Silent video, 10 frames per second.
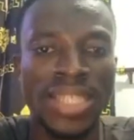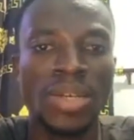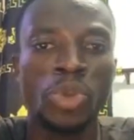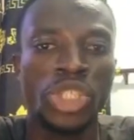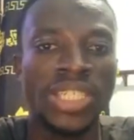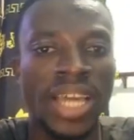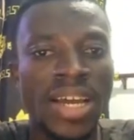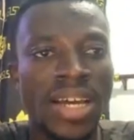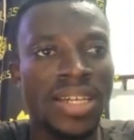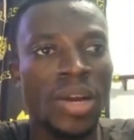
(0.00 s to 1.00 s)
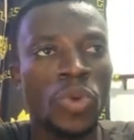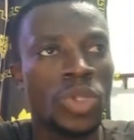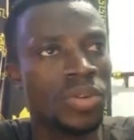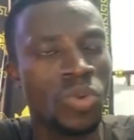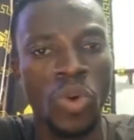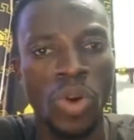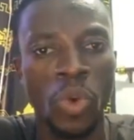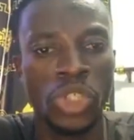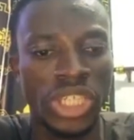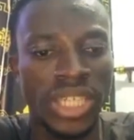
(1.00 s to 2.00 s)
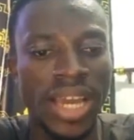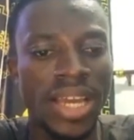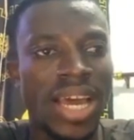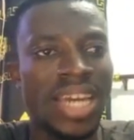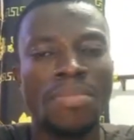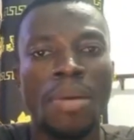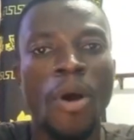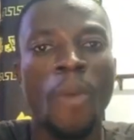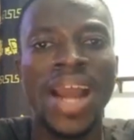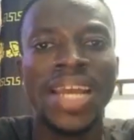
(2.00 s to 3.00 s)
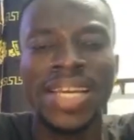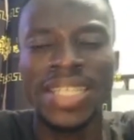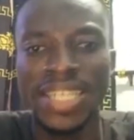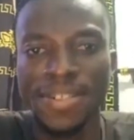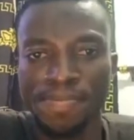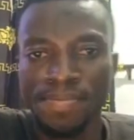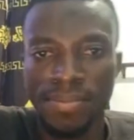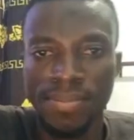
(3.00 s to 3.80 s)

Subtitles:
And so she said now what she said and never mind any.